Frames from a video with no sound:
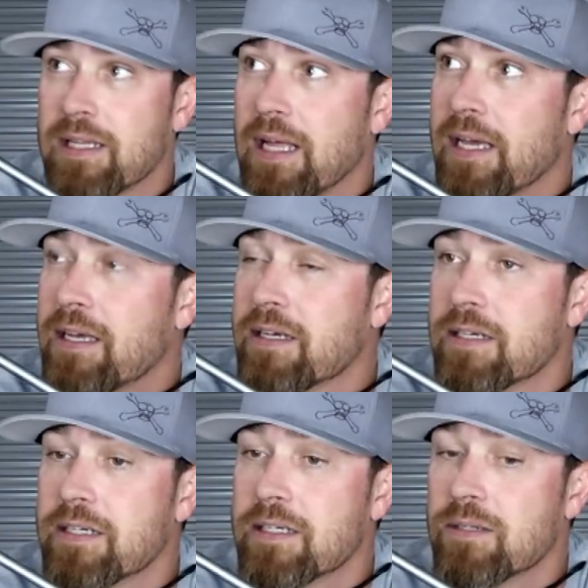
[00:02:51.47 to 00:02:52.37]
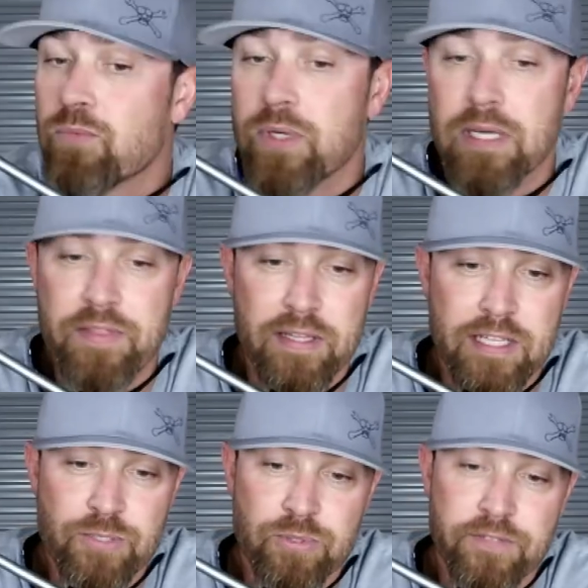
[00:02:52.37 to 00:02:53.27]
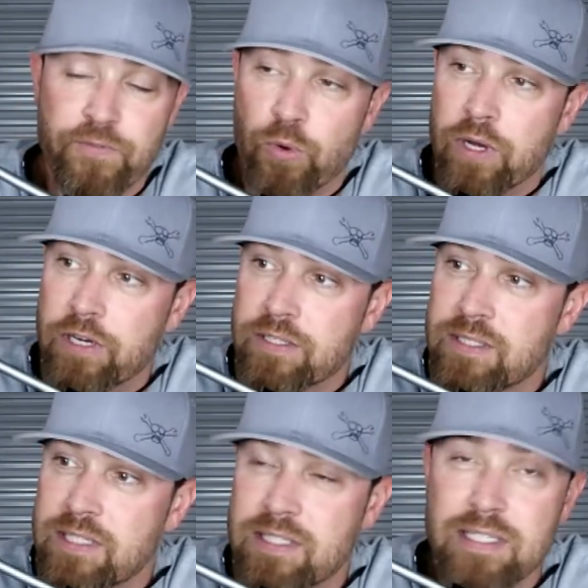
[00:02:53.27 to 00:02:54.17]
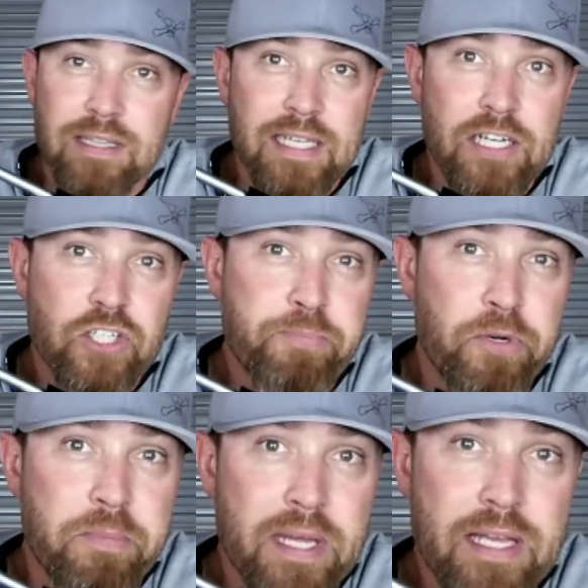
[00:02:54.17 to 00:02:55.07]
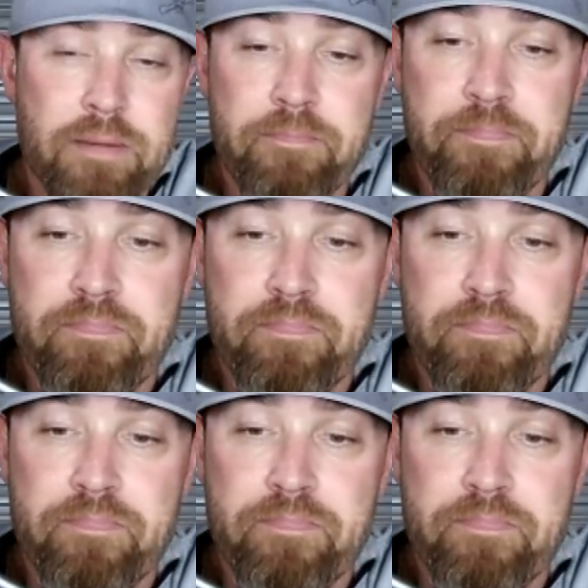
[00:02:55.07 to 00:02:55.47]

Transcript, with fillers: like, I think this one's 460 liters per minute.